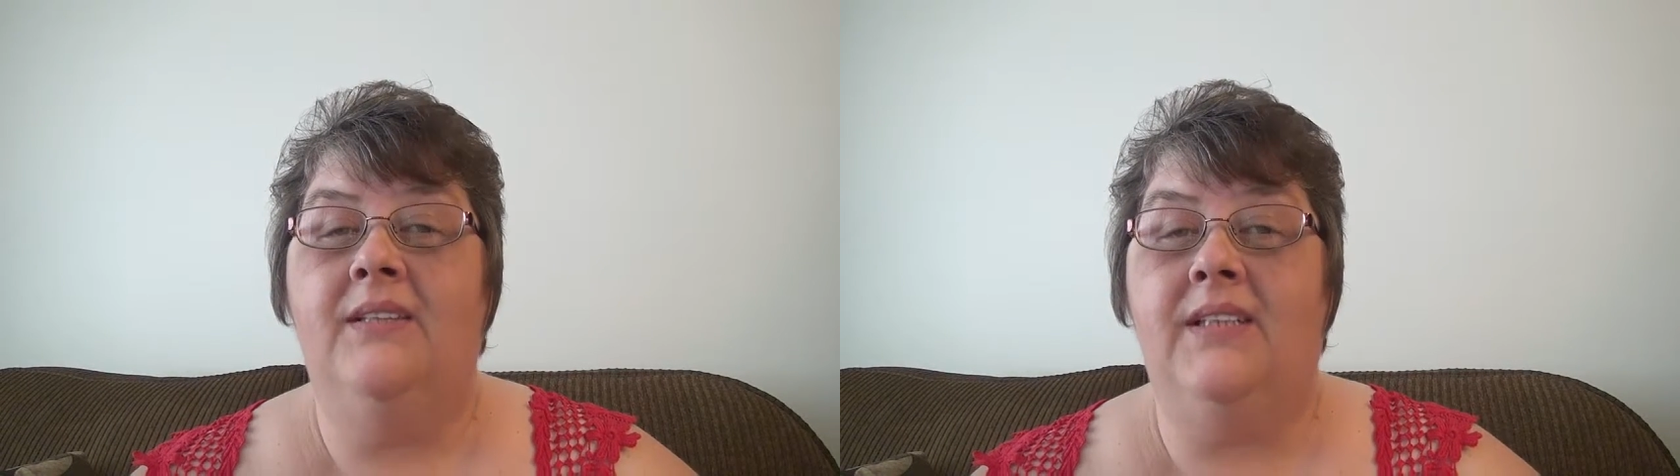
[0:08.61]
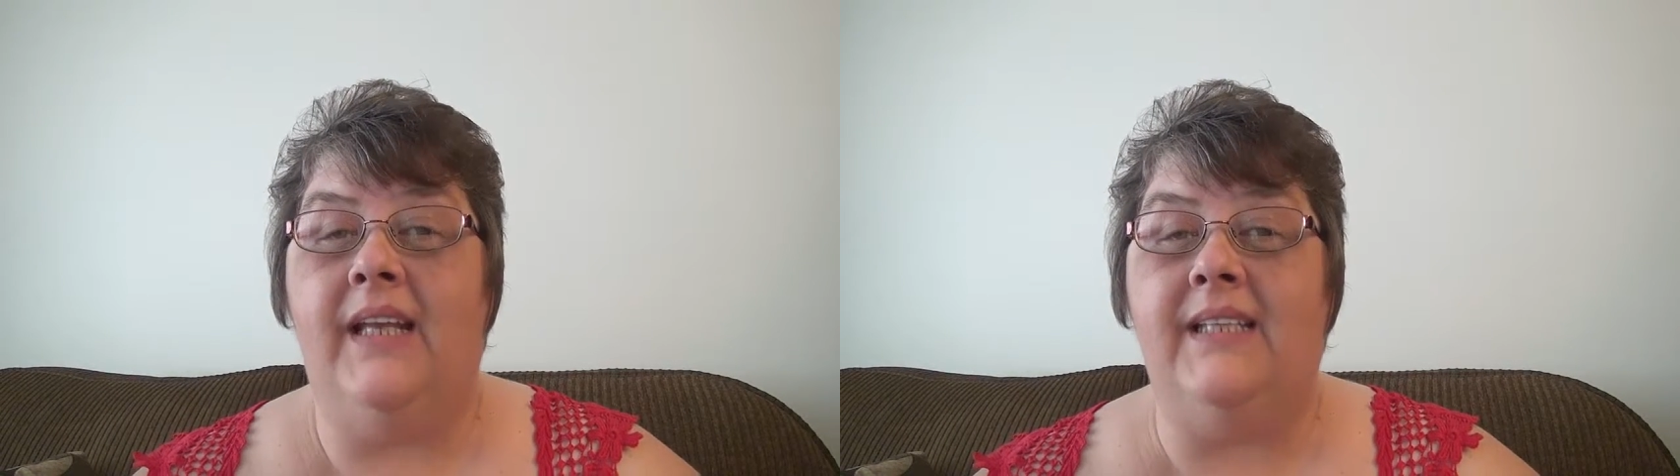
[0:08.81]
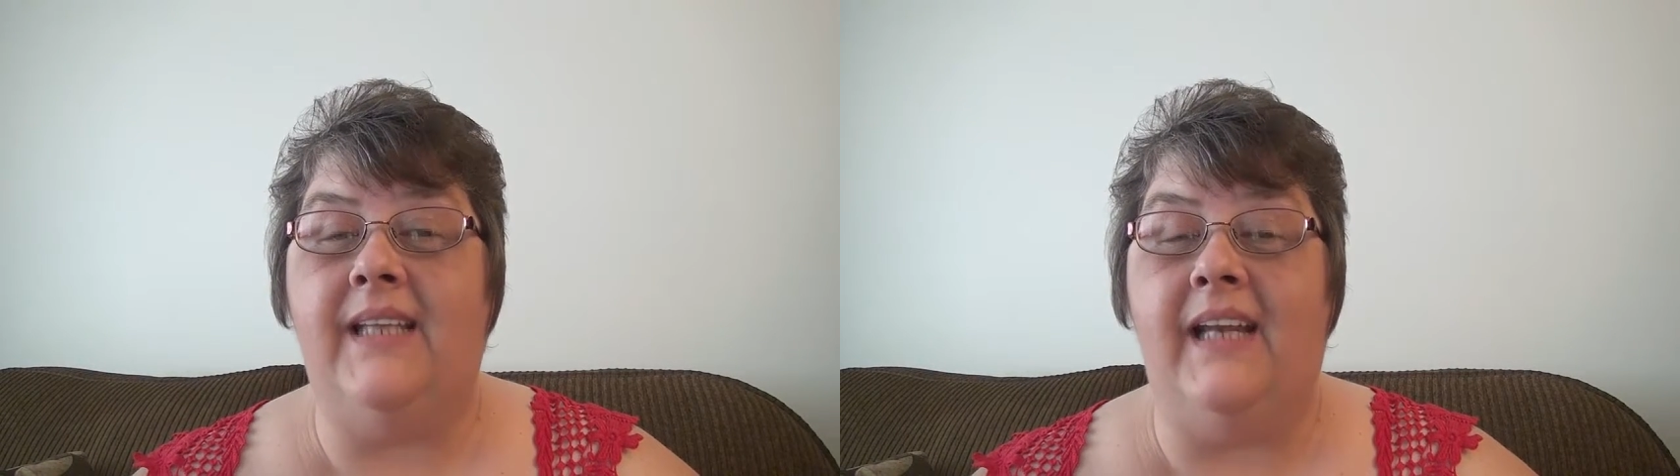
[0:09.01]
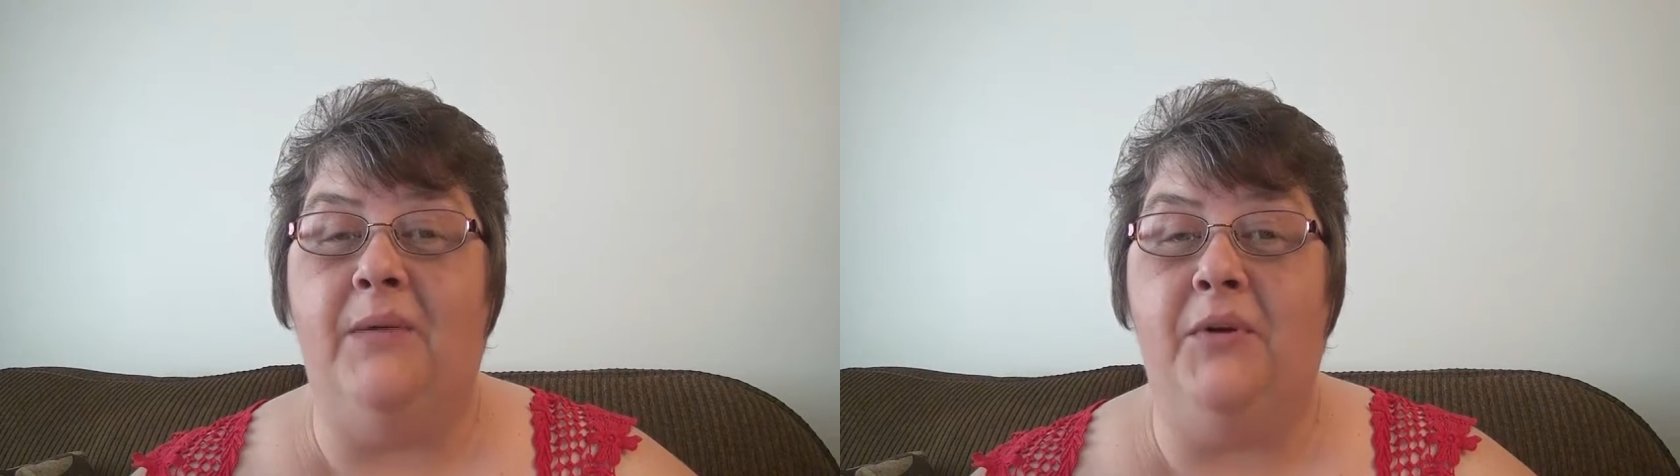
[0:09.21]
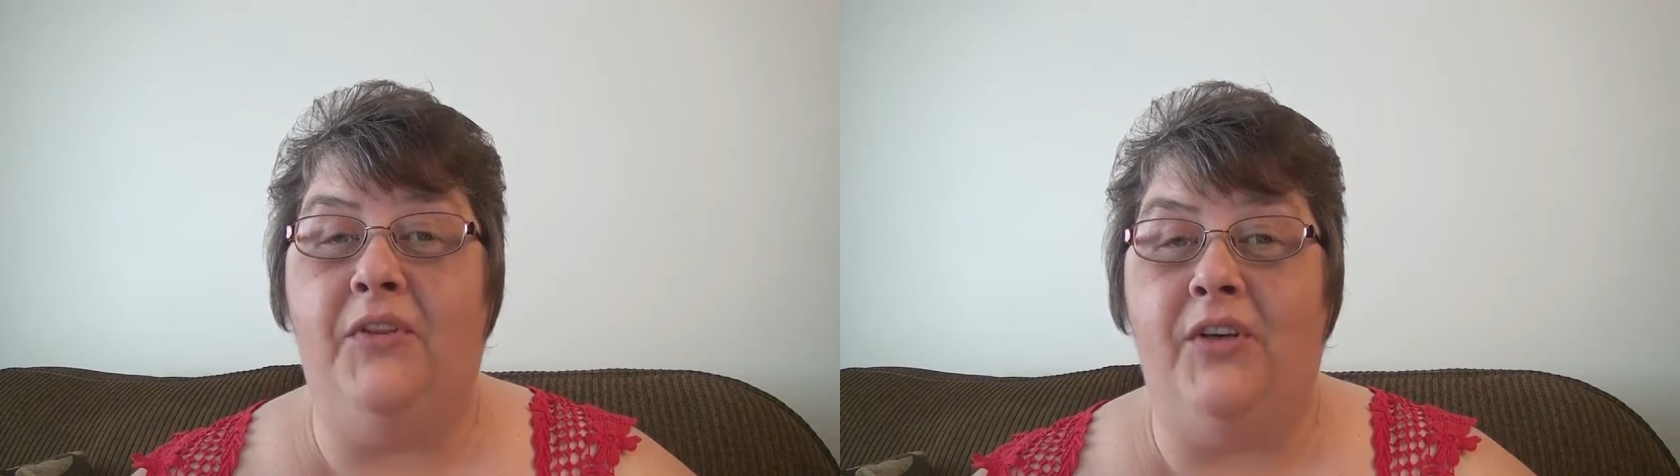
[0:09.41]
Today's day
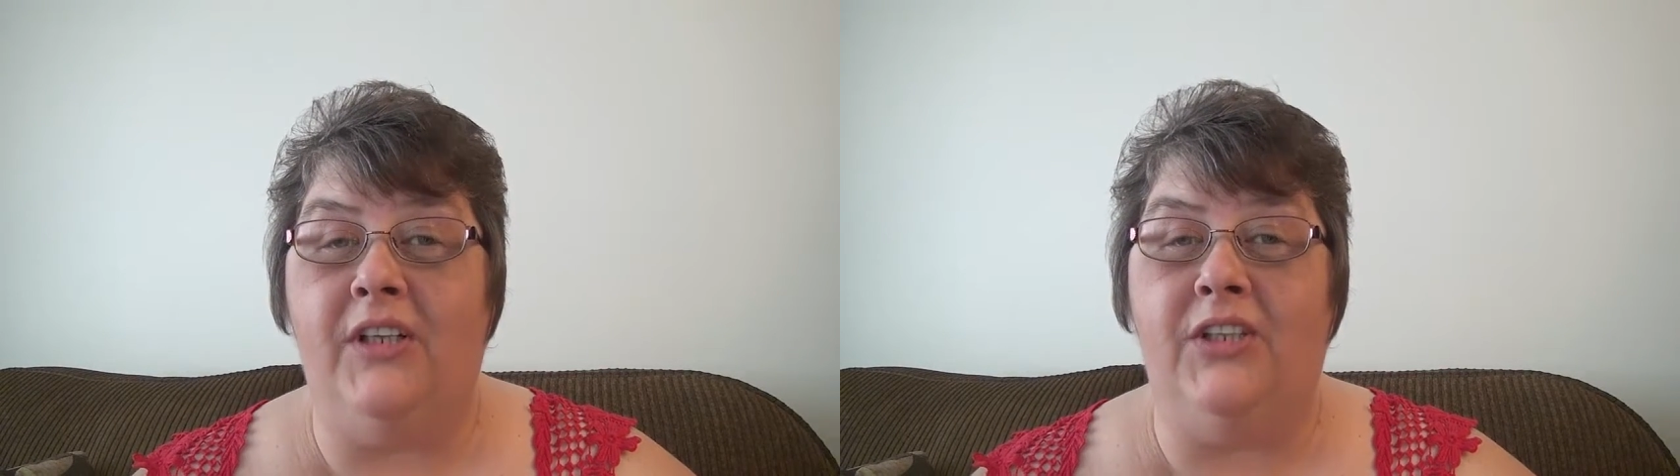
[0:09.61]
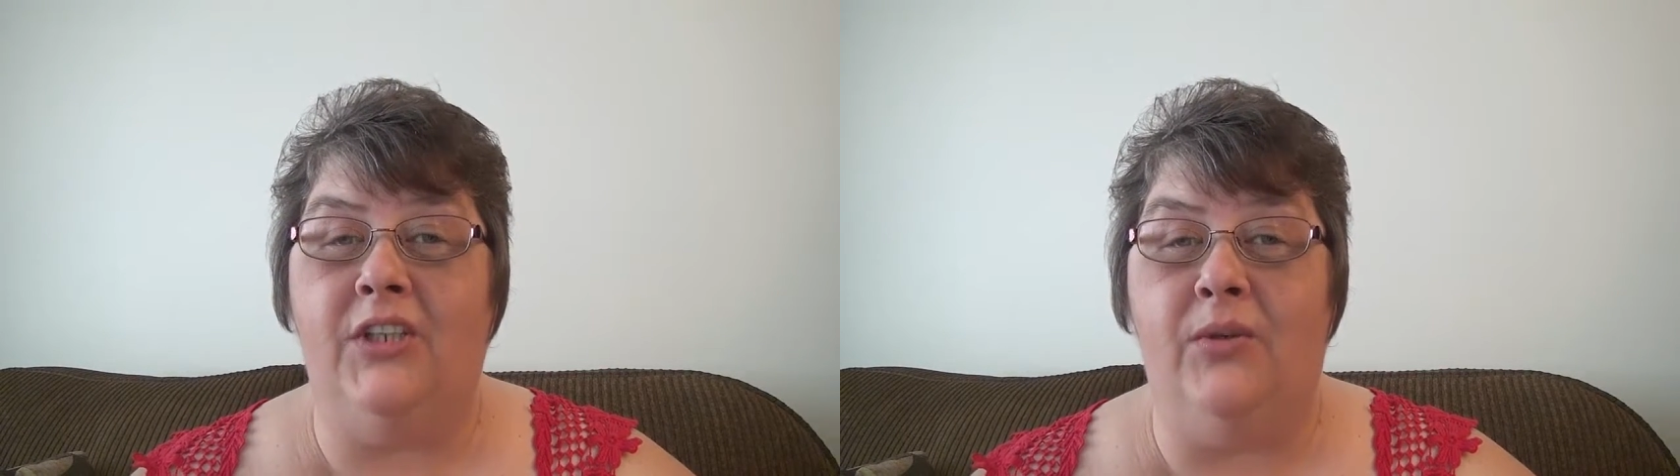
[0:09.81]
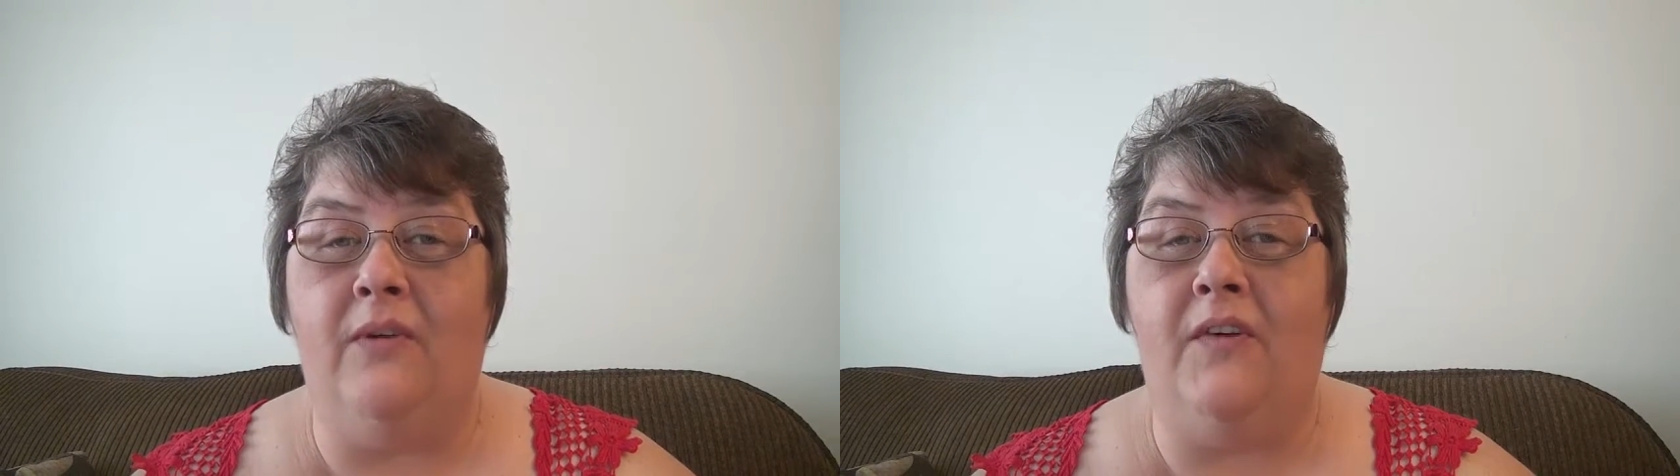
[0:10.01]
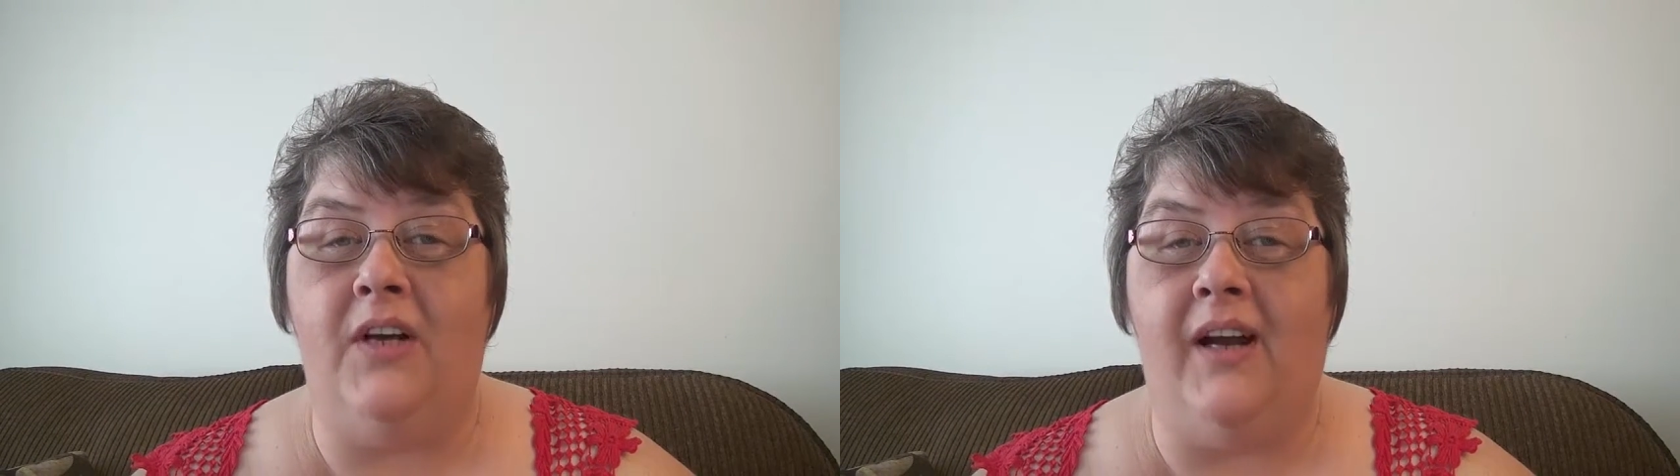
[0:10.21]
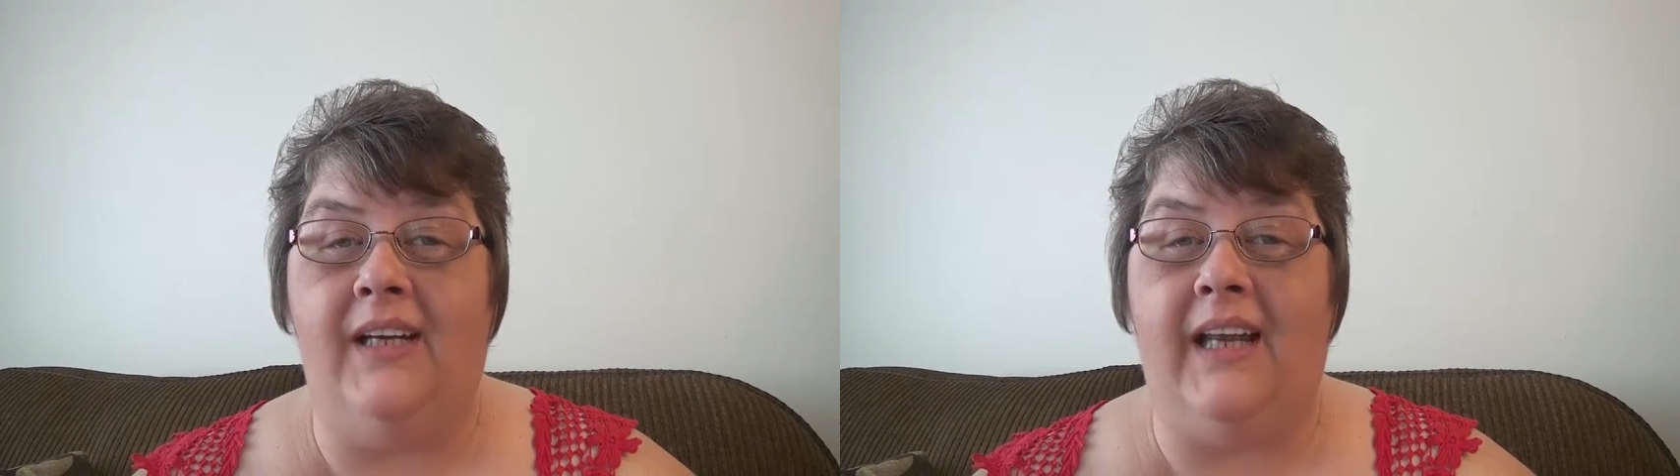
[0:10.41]
number thirty-two of our
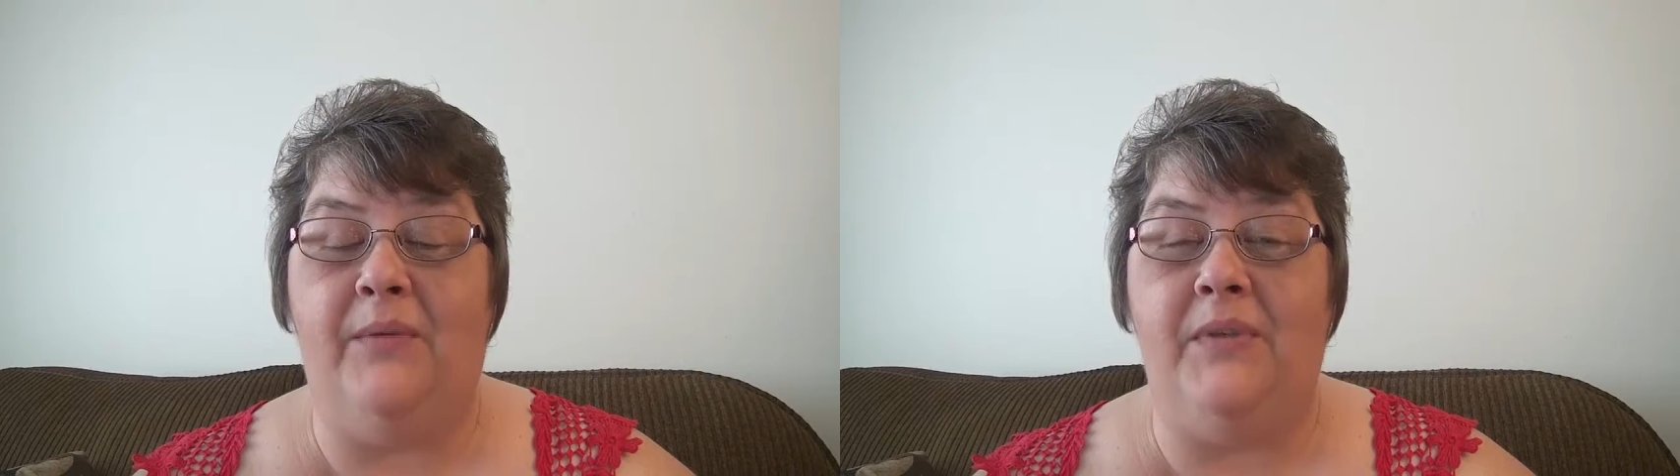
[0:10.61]
ninety day